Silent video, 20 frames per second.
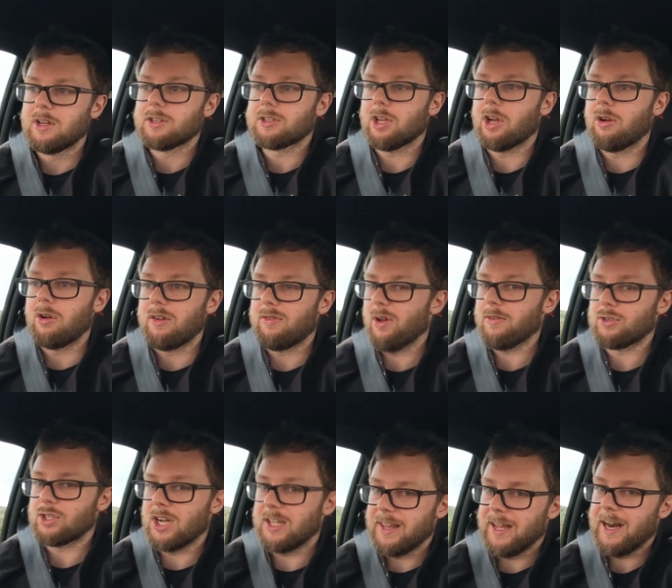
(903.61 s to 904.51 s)
So if you
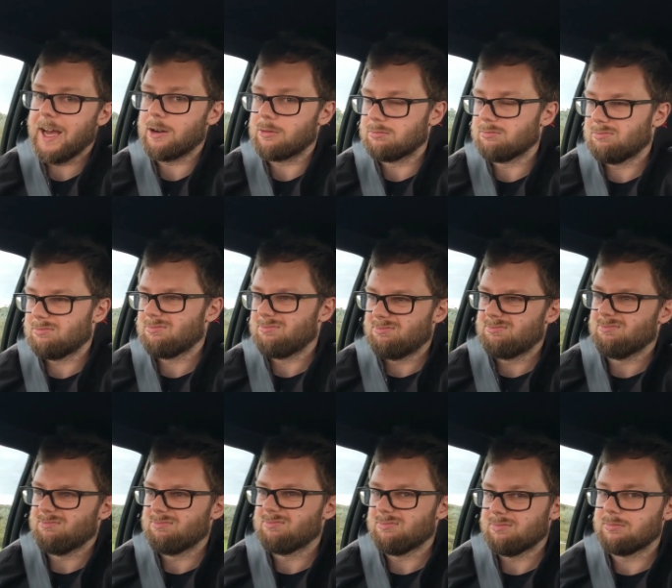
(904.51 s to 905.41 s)
haven't checked that out,
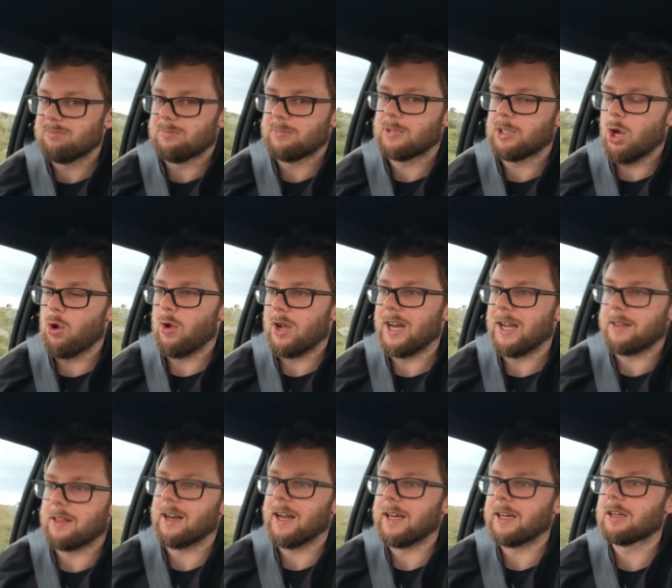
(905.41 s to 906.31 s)
go and click
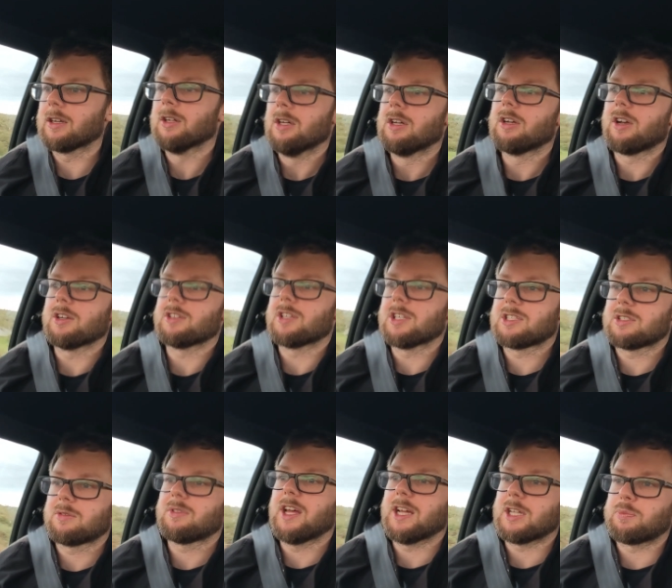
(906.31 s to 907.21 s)
the link,
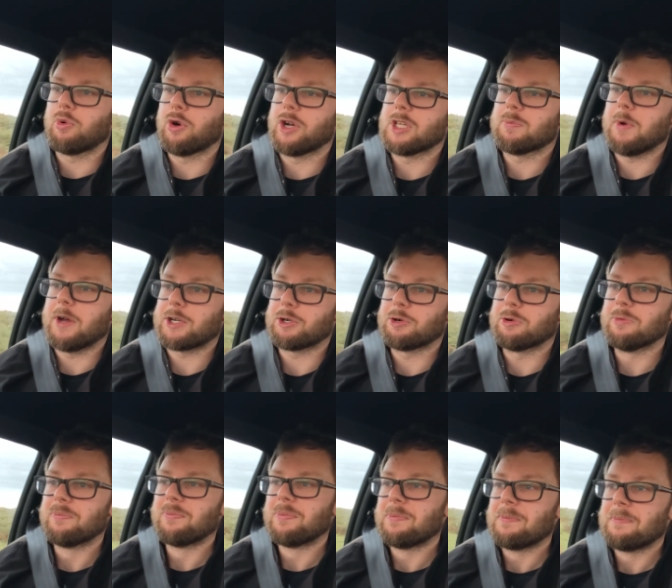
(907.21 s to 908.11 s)
because that's pretty special.
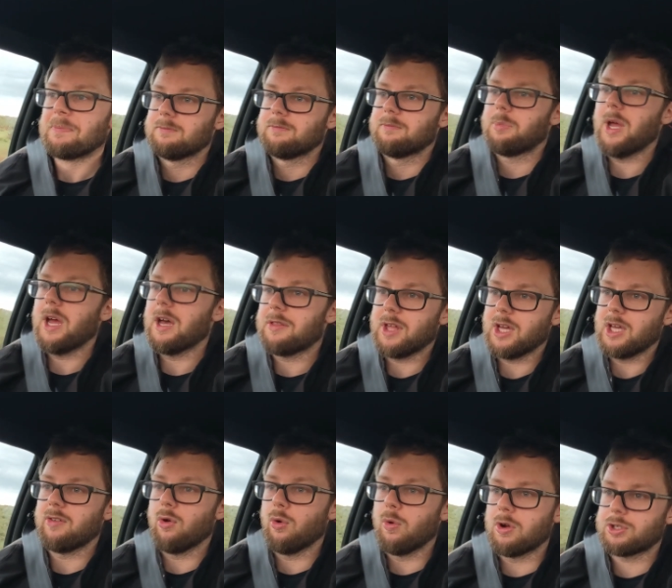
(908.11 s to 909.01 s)
But yeah, thank
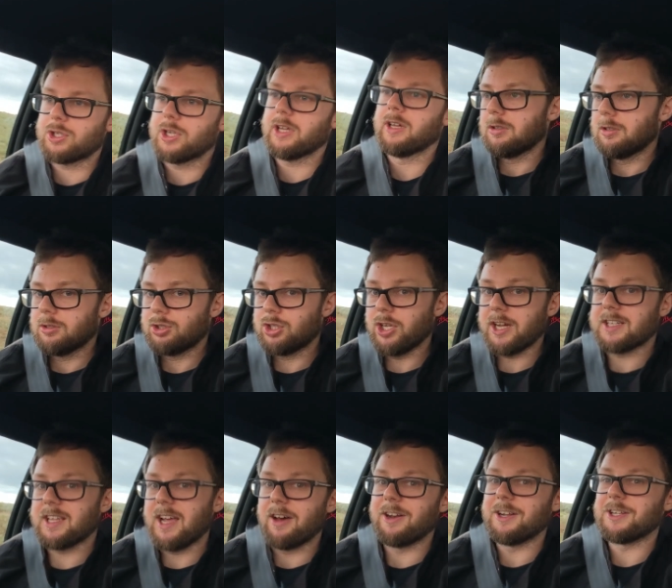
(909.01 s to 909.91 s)
you for watching. Check
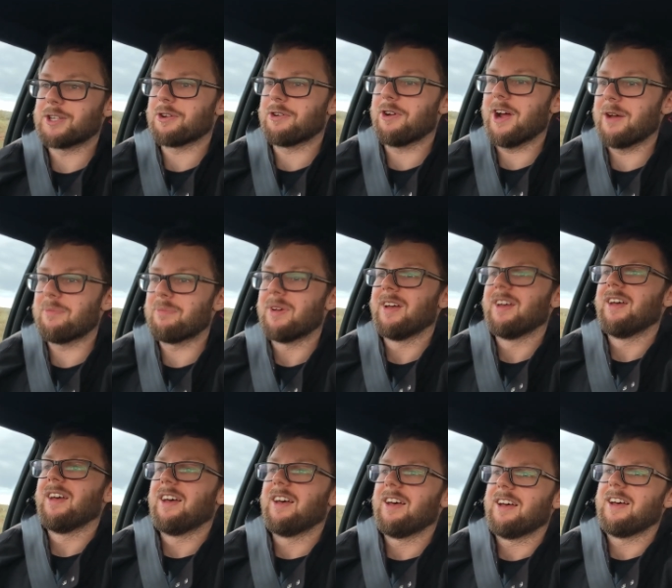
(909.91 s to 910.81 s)
us out on Instagram,
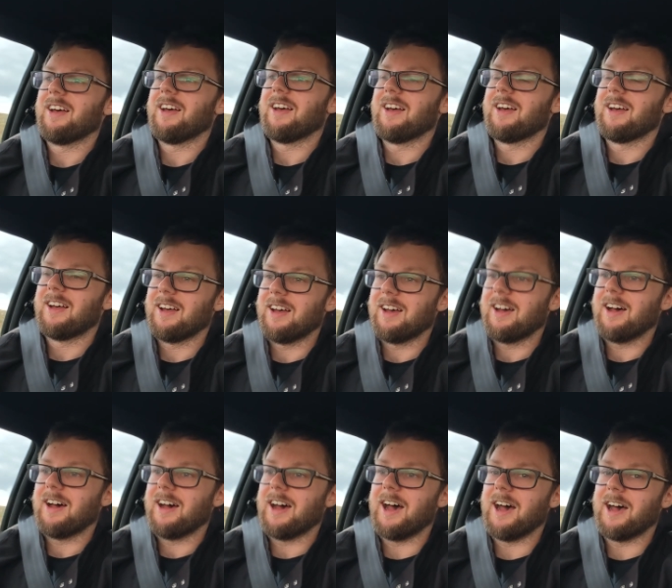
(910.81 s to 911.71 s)

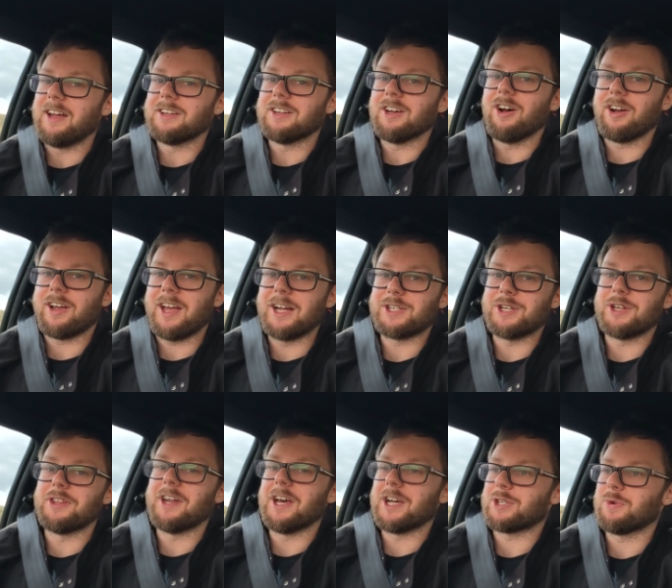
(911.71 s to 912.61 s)
and I'll catch you
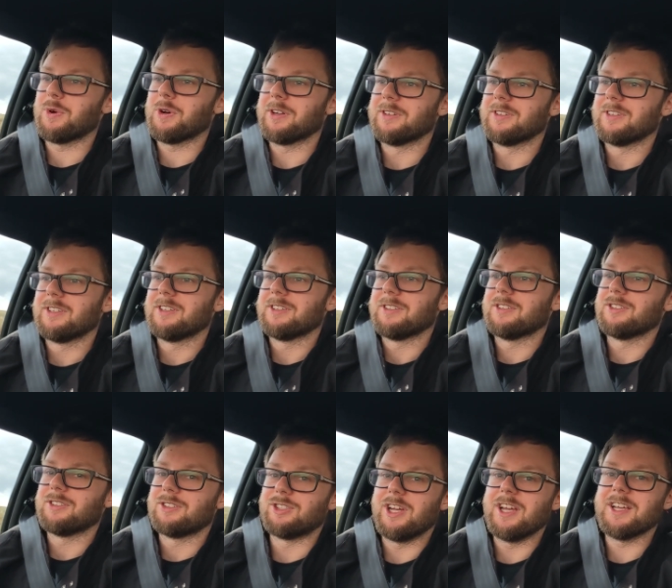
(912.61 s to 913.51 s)
in the next
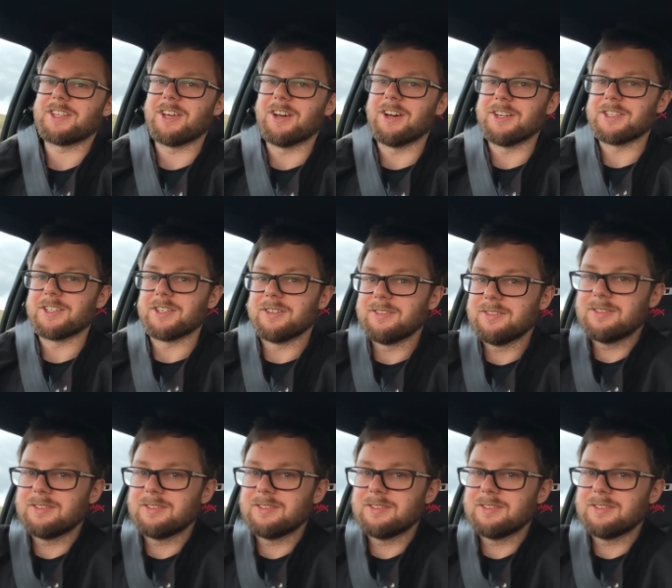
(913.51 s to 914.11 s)
one. Cheers, guys.